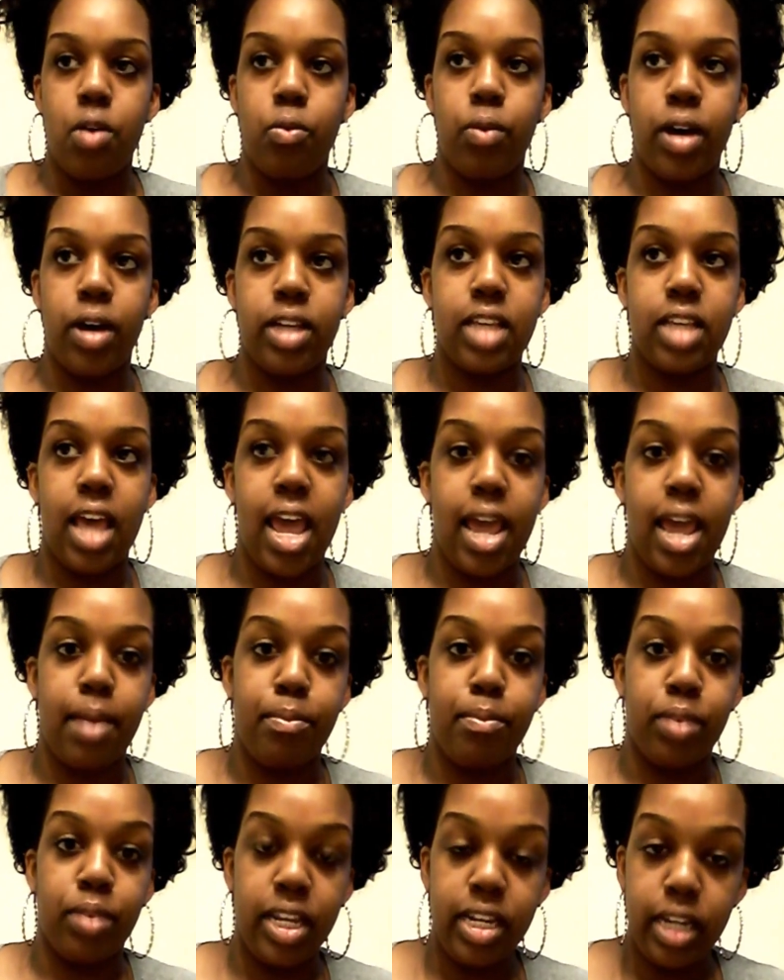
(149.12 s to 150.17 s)
was
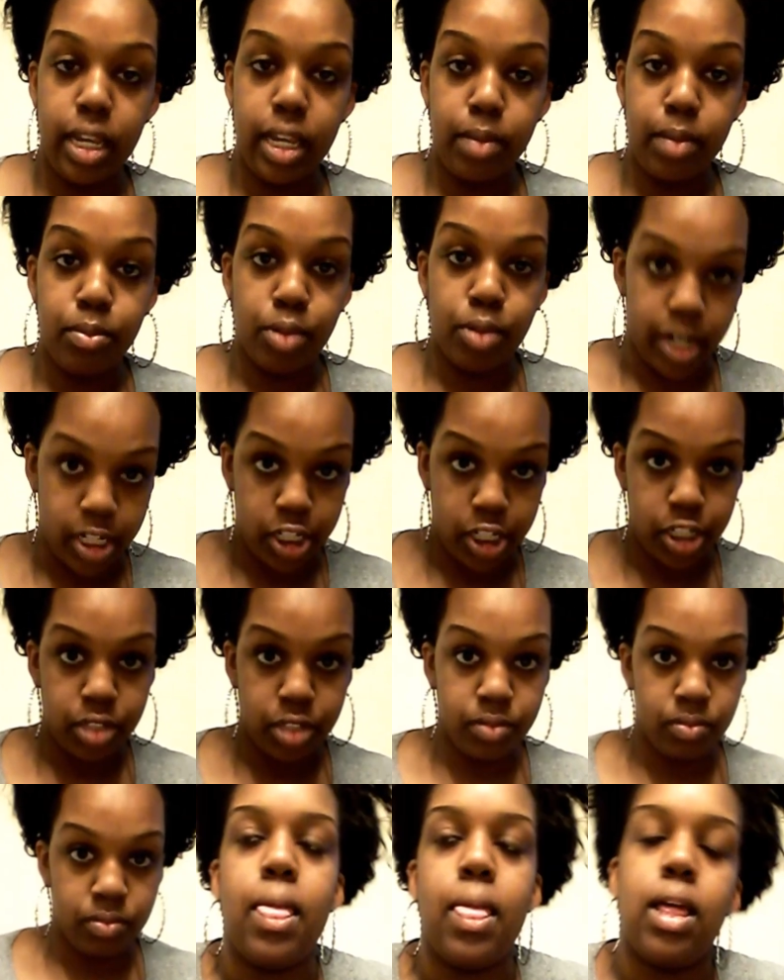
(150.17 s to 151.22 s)
a blending brush.
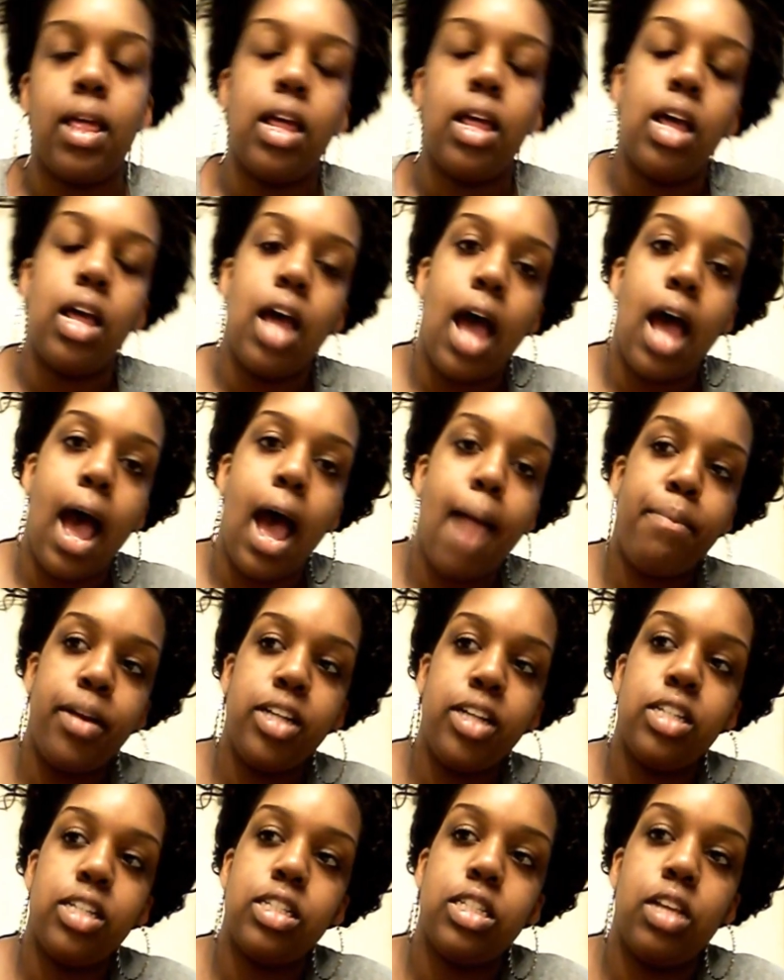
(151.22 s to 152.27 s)
I
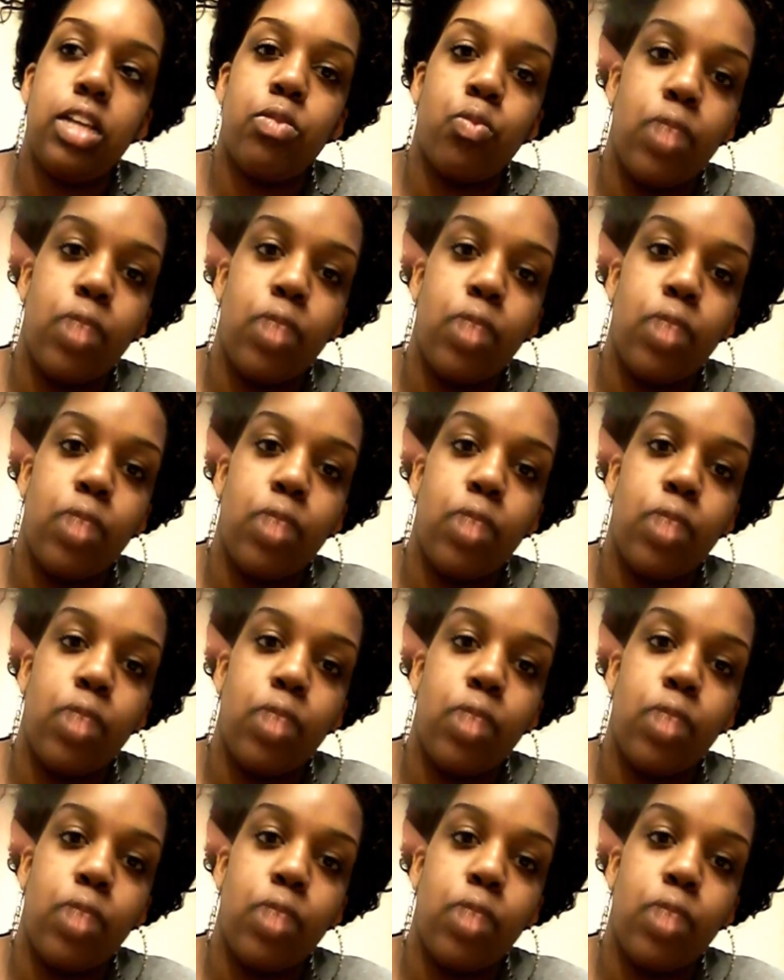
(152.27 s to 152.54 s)
purchased the